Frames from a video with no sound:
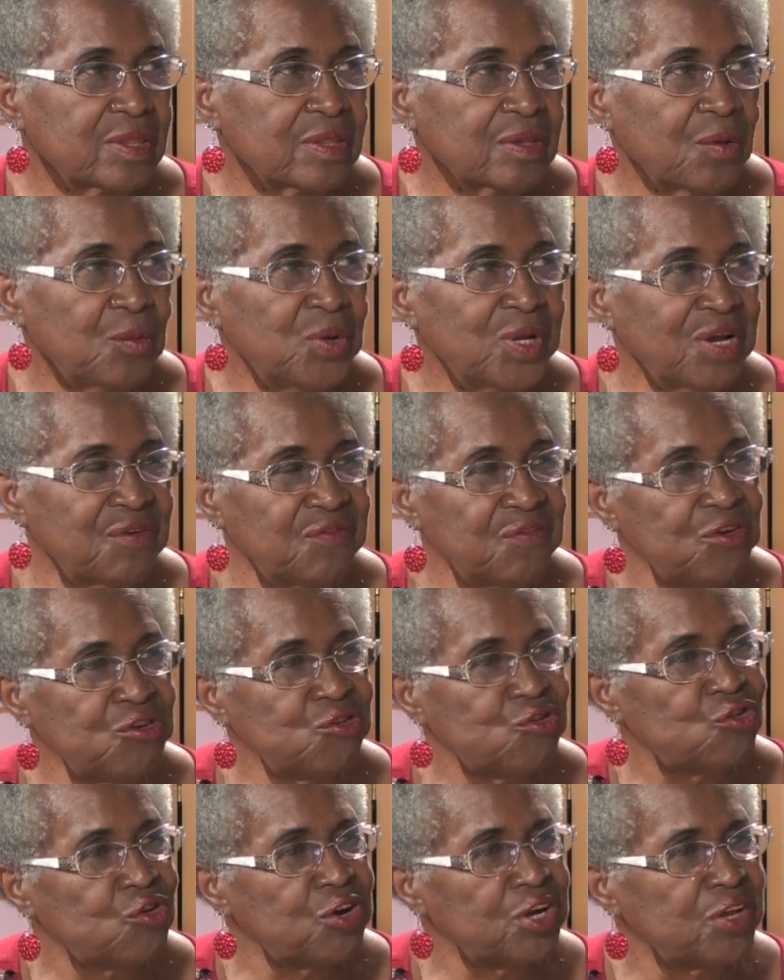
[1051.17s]
when I first
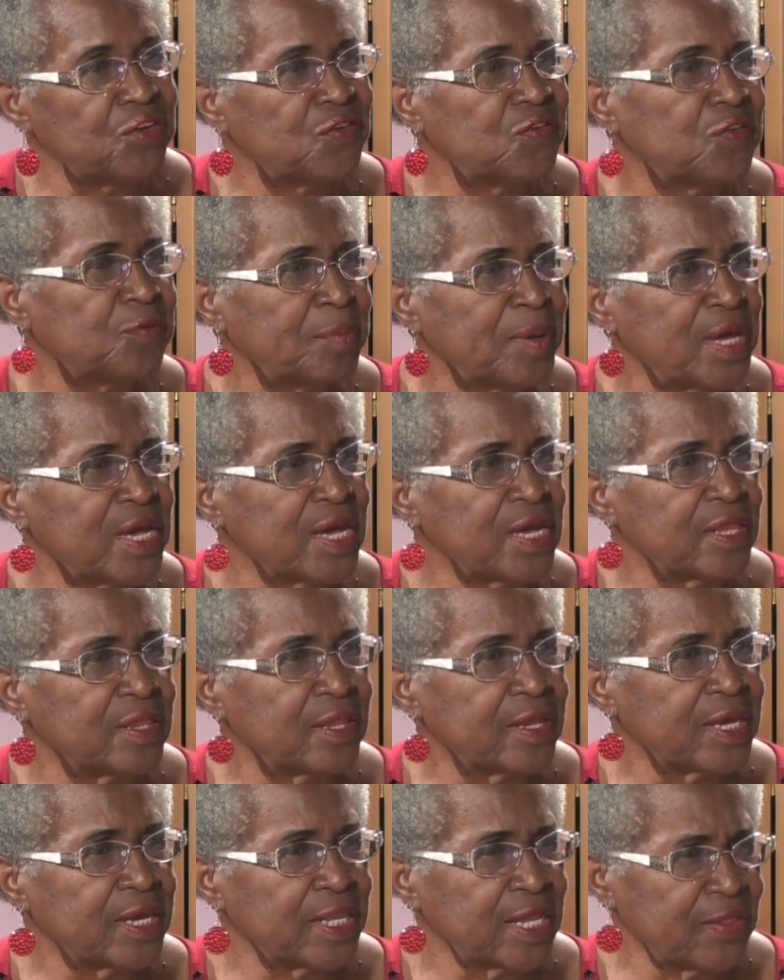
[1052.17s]
started speaking,
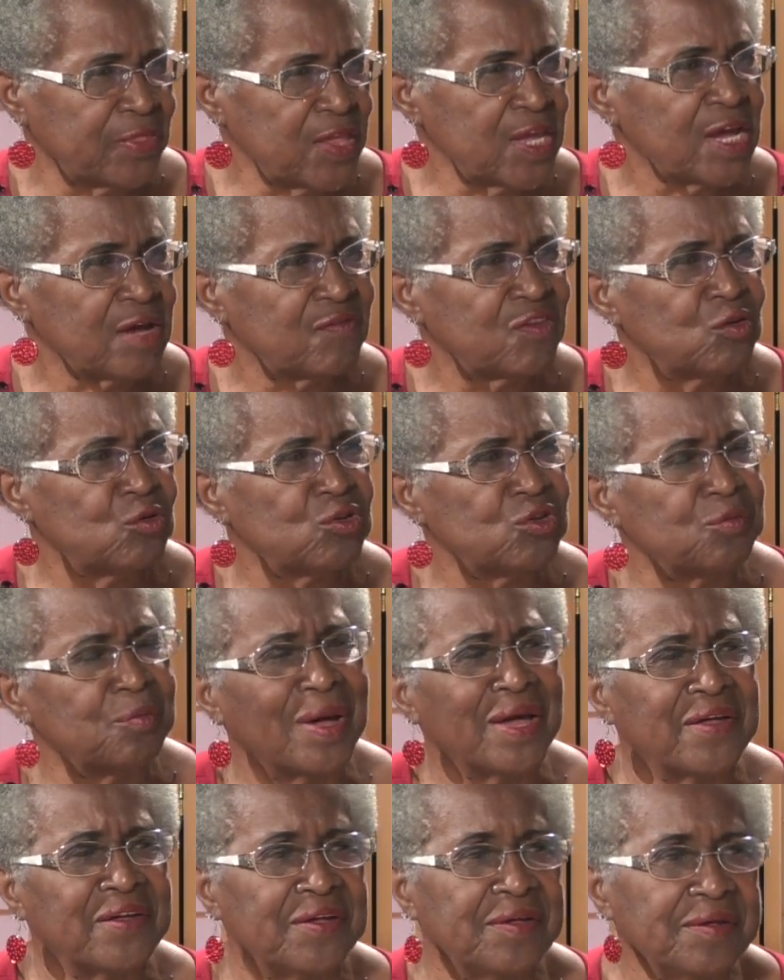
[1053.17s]
and I think I've told you
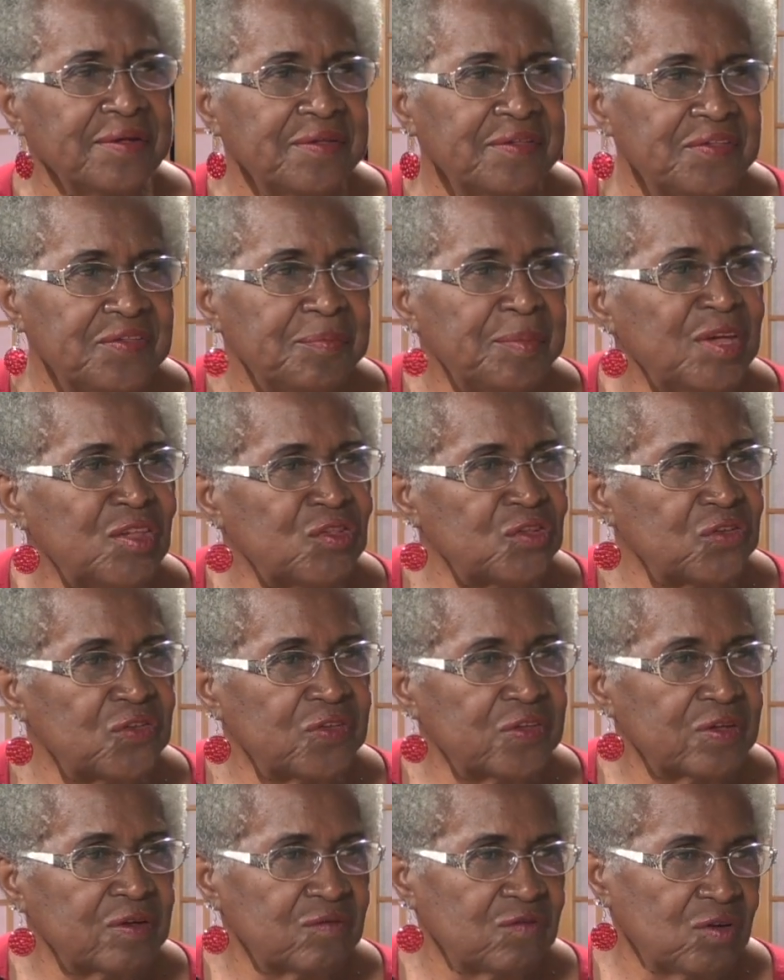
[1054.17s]
my
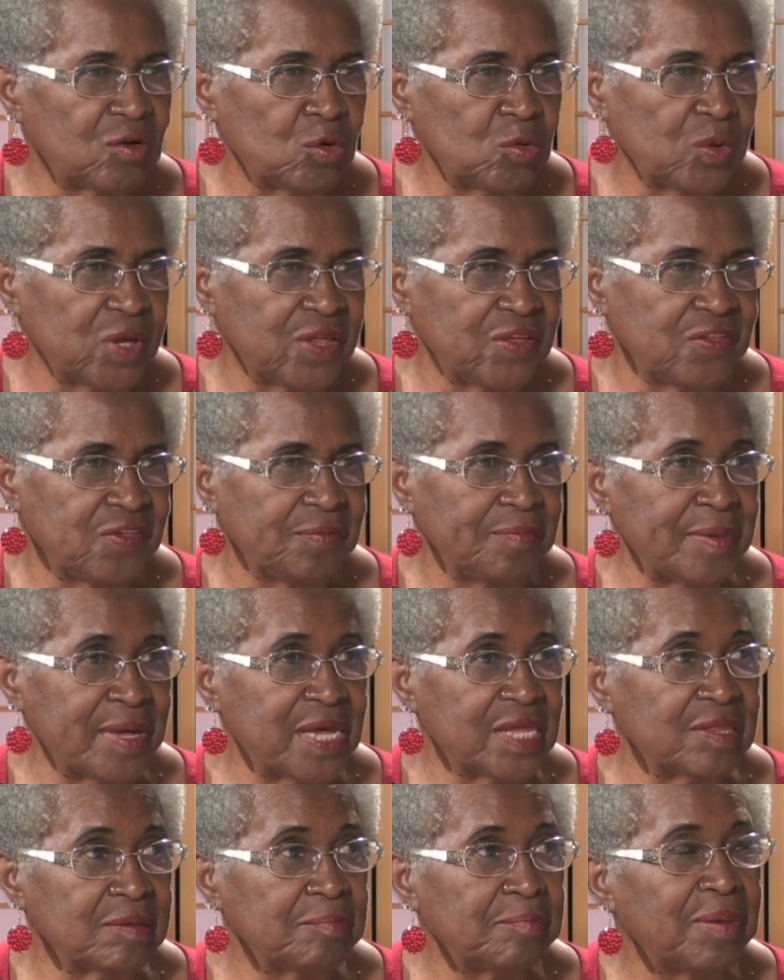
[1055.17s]
speeches have always
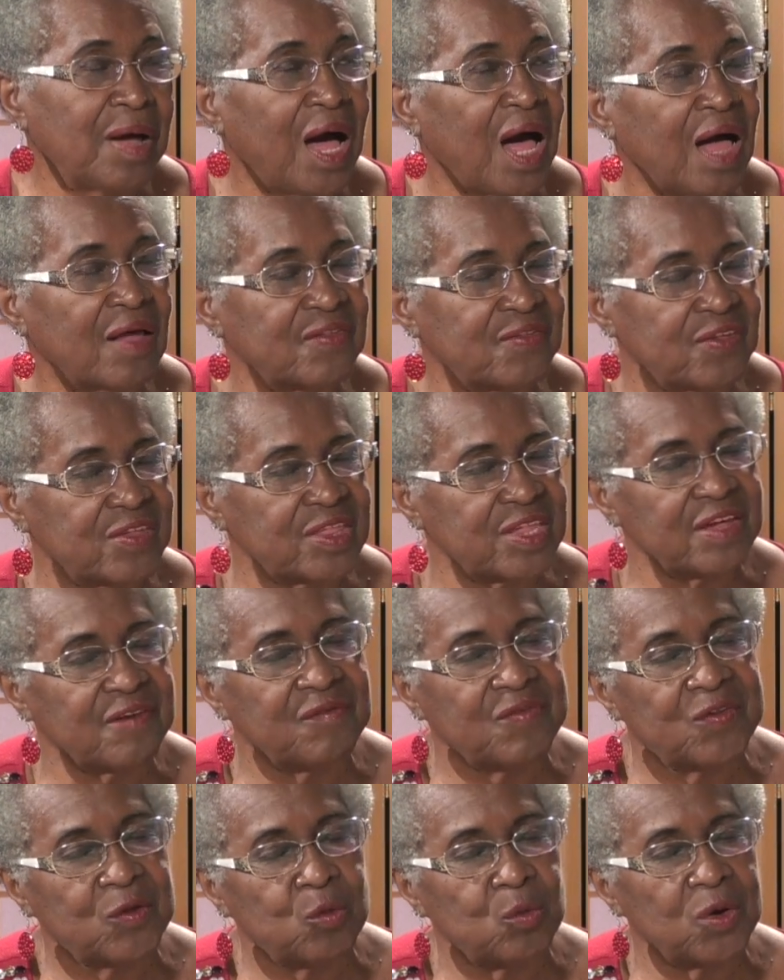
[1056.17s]
been positive,
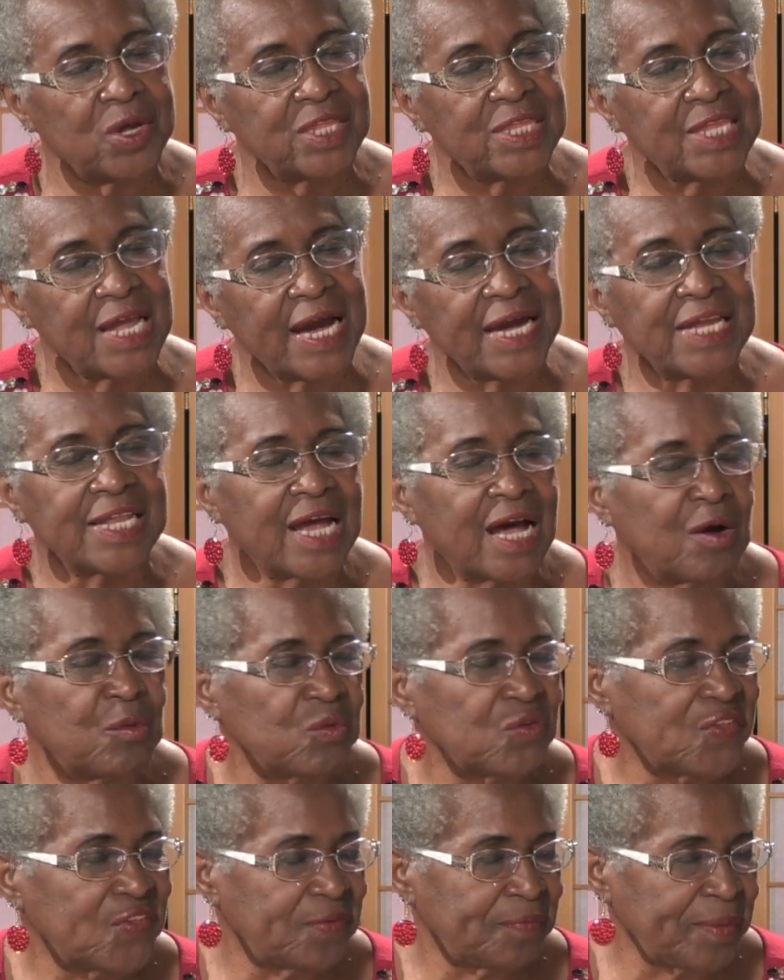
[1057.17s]
so one night I
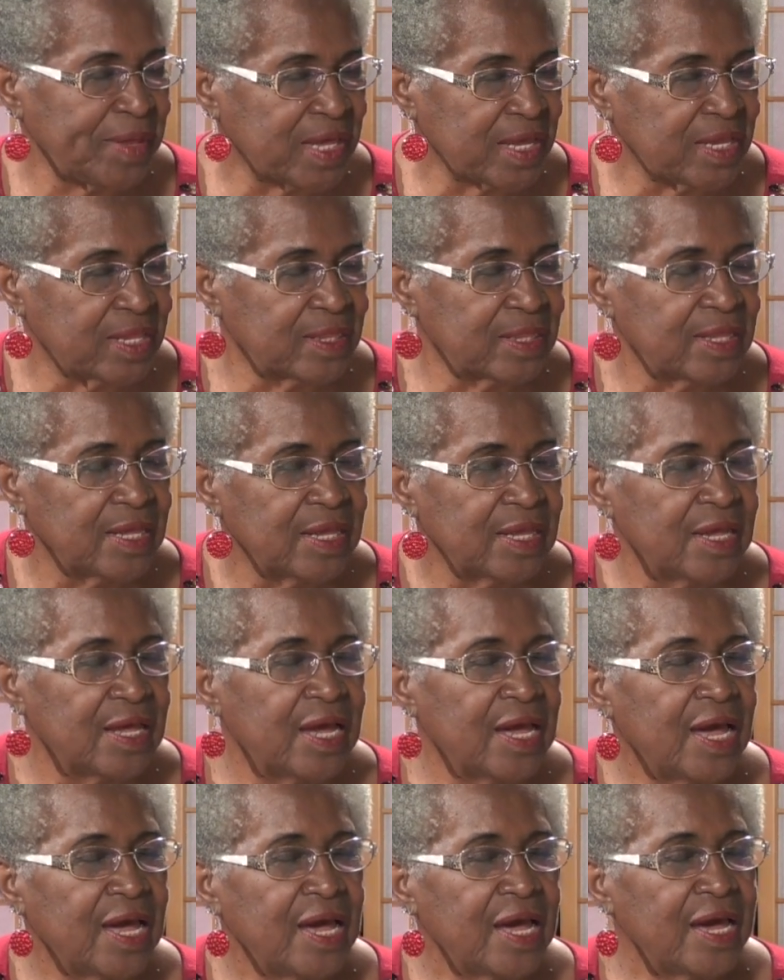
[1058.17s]
was speaking,
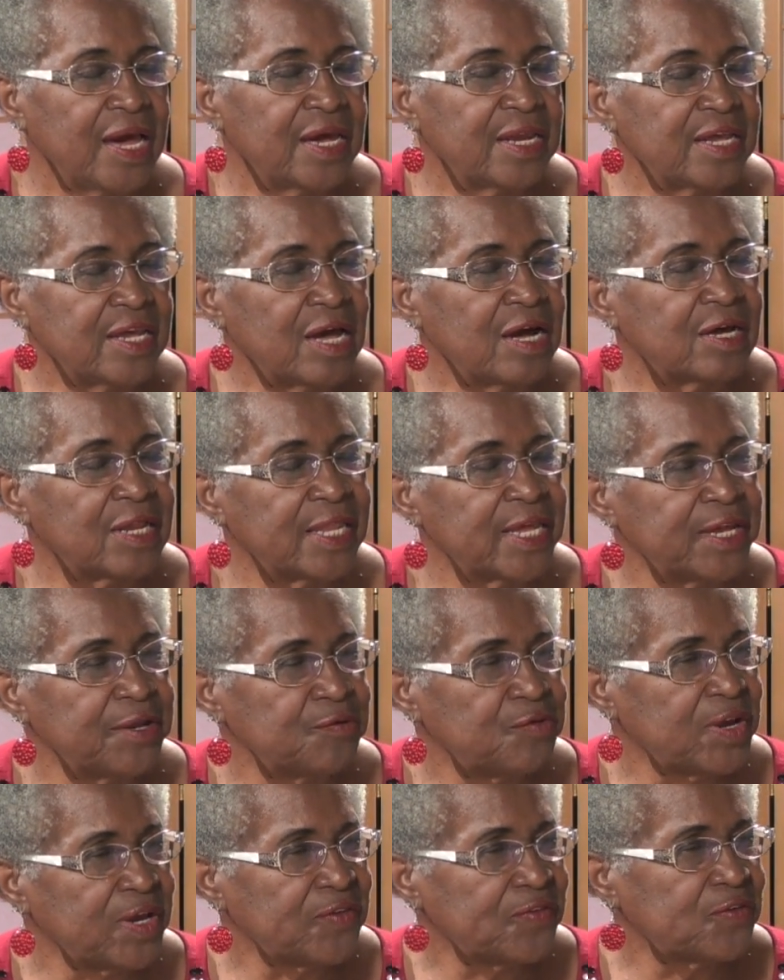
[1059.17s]
and a young lady
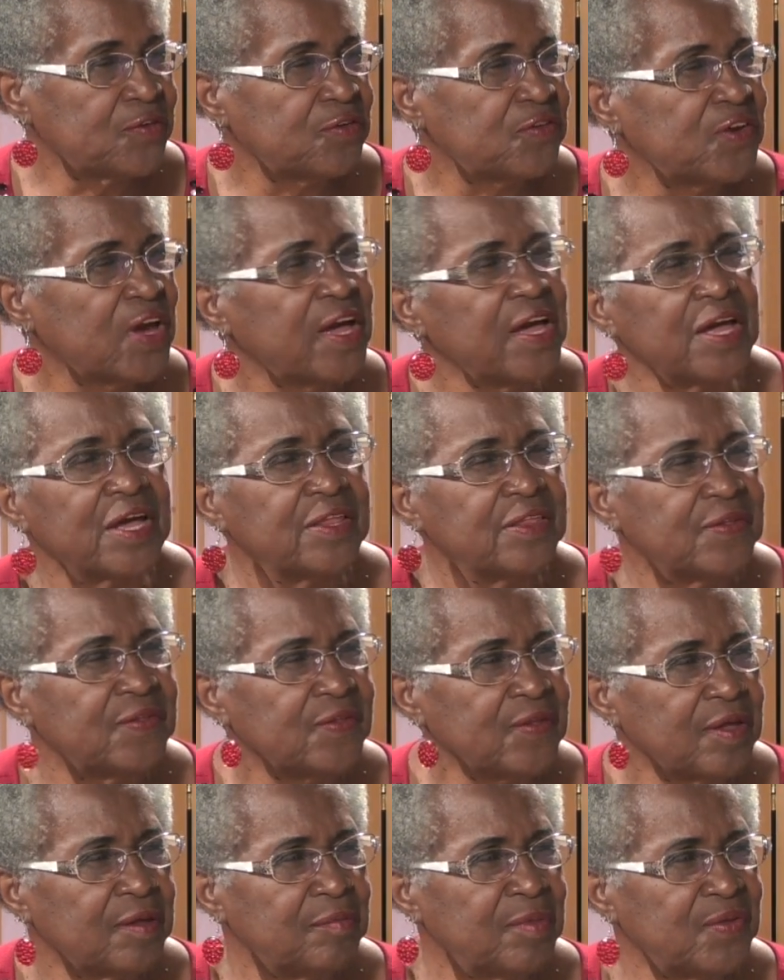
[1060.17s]
raised her hand and
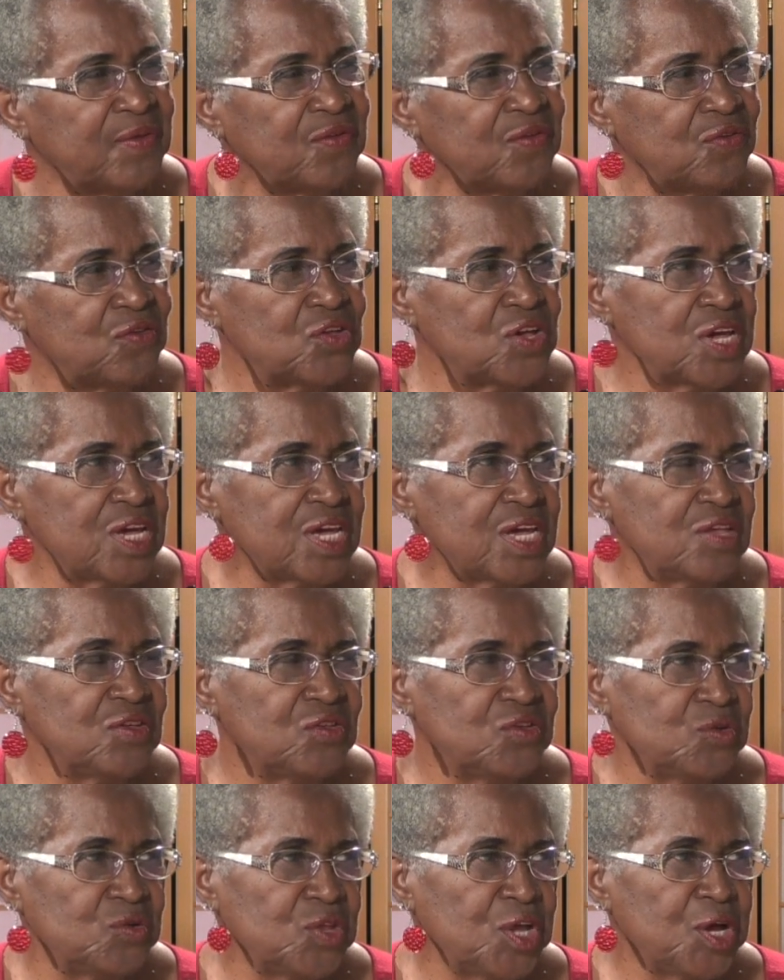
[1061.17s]
said, "Mrs. Jenkins,
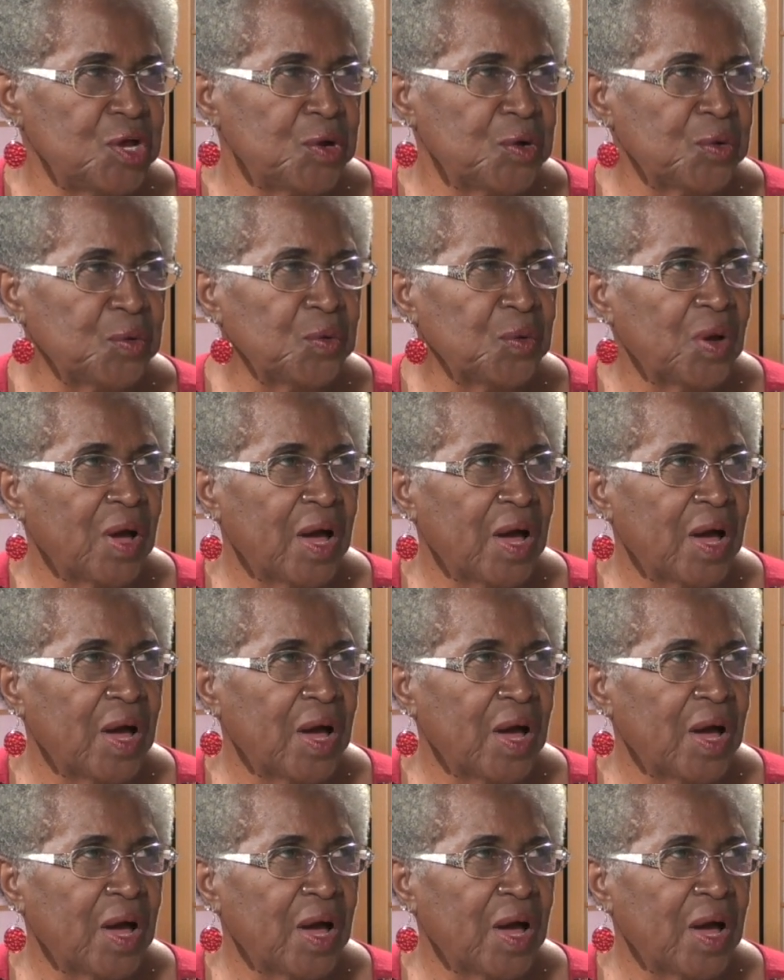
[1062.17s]
you know,